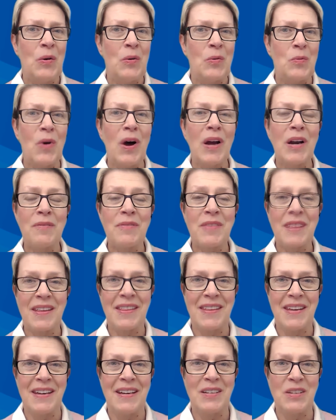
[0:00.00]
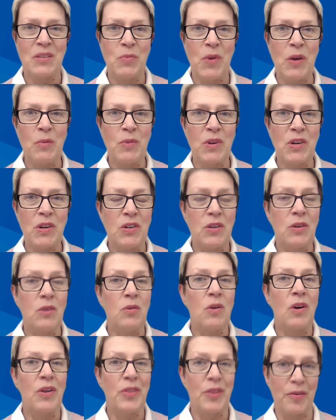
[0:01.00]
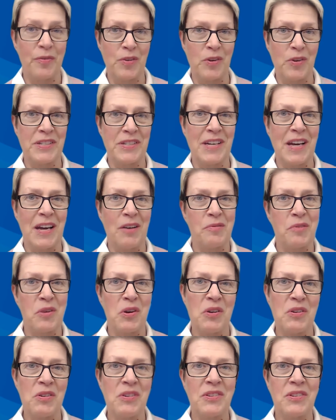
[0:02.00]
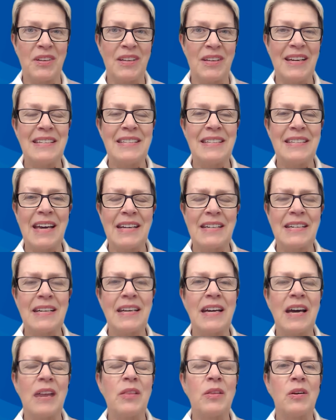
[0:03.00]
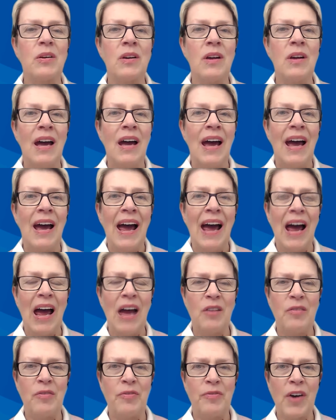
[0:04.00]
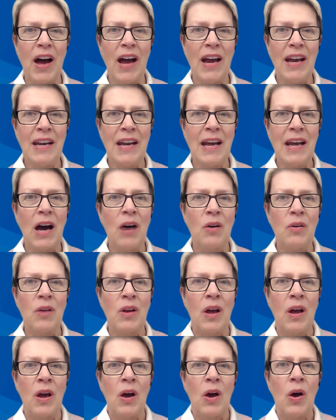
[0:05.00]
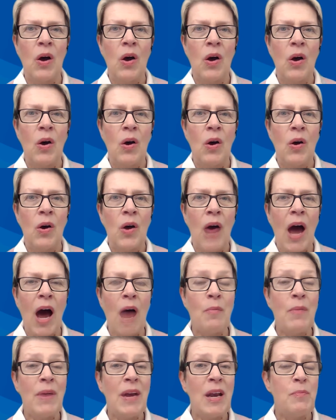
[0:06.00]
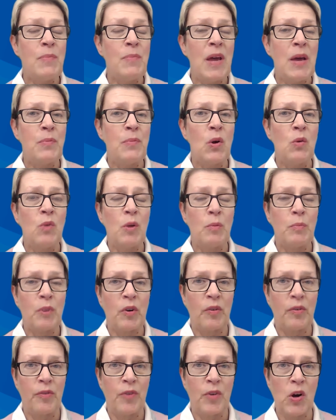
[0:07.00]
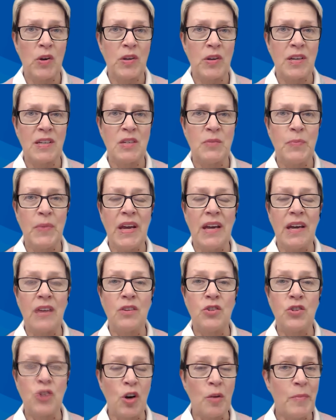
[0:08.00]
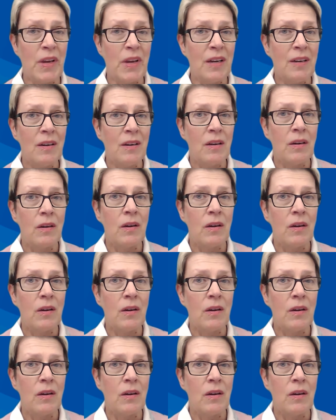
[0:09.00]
one of the things we would do on the first day of rehearsal is get together and find out how many people would prefer to speak German